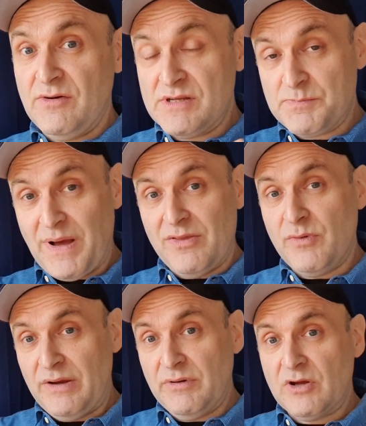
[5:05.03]
is, by the
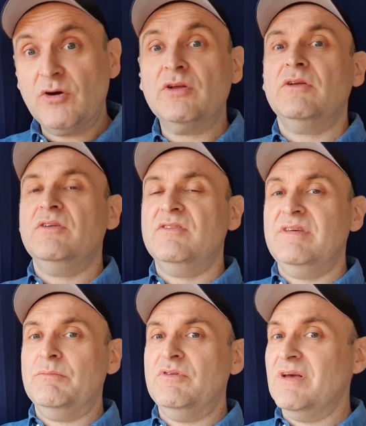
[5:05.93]
way, recorded on the
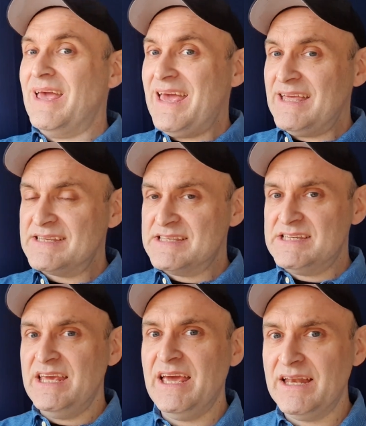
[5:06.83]
Samsung
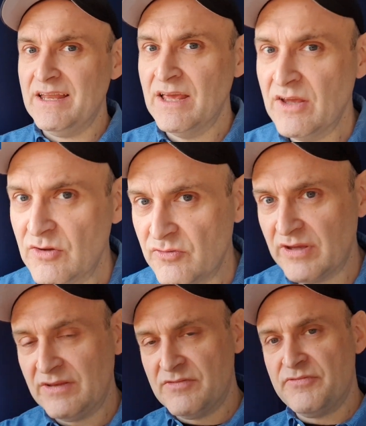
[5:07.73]
S10
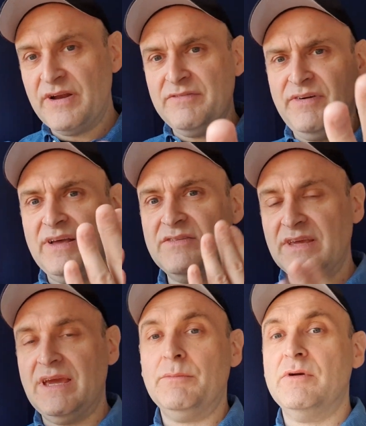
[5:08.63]
using its front-facing
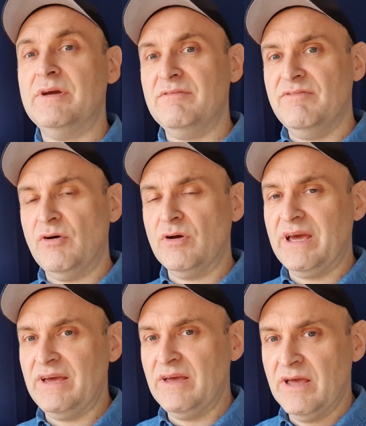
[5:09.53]
camera in
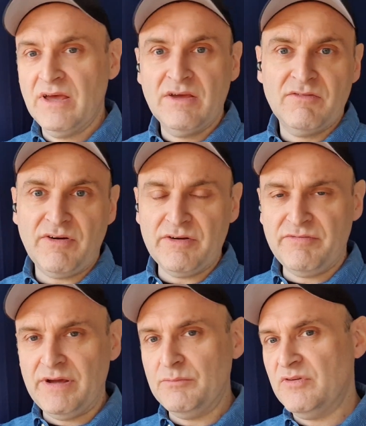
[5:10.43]
4K 30
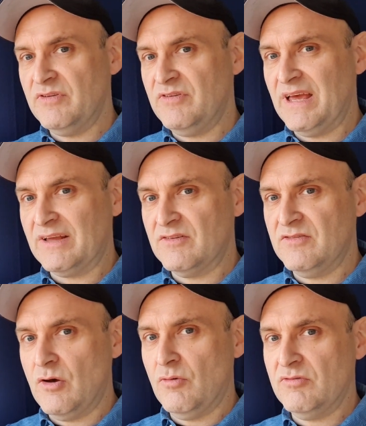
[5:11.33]
frames per second.
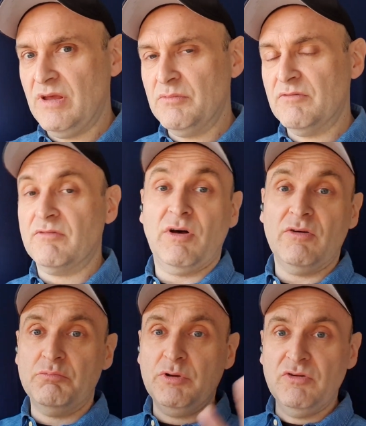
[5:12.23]
So Samsung of
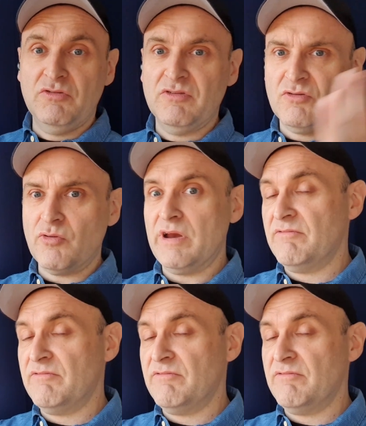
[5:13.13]
course produces great